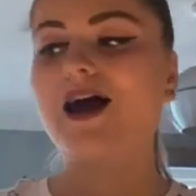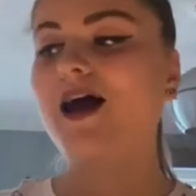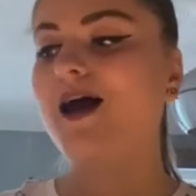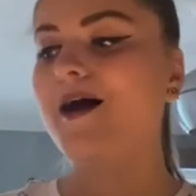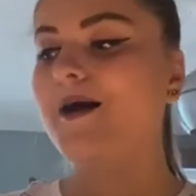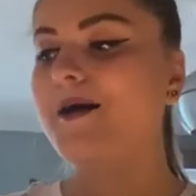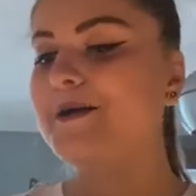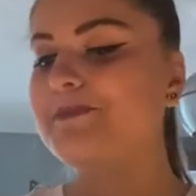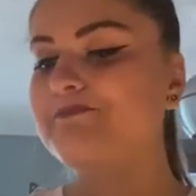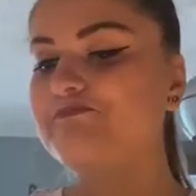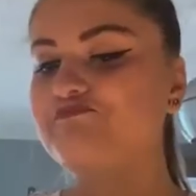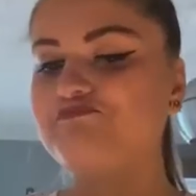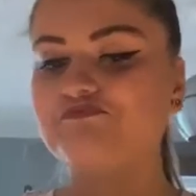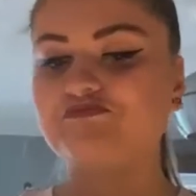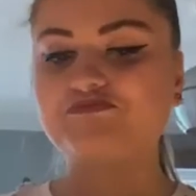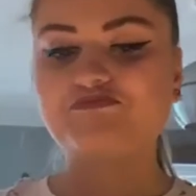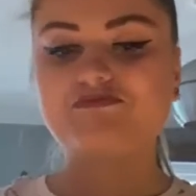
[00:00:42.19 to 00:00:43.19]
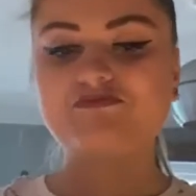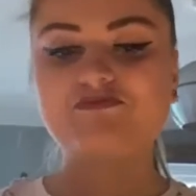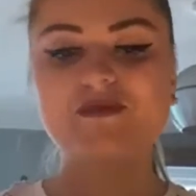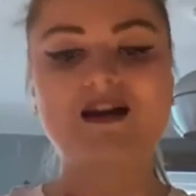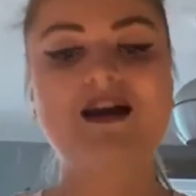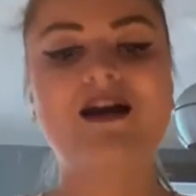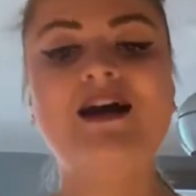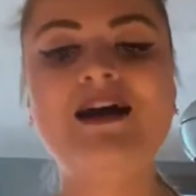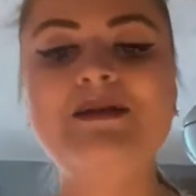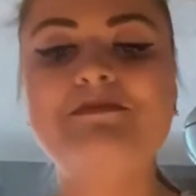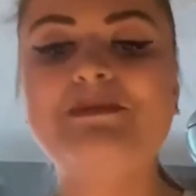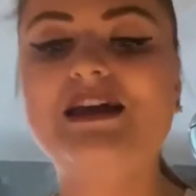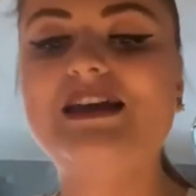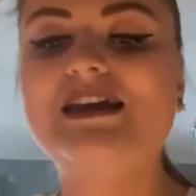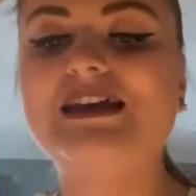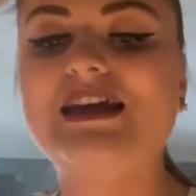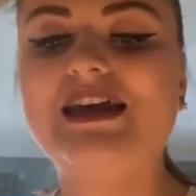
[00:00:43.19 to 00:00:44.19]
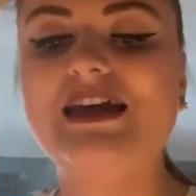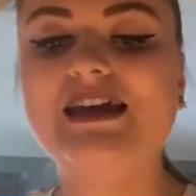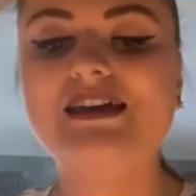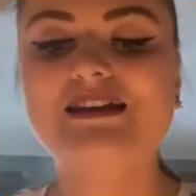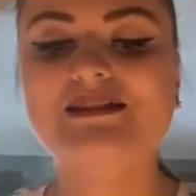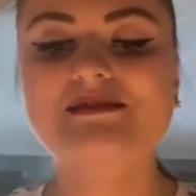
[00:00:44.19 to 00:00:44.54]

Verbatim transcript: um I am making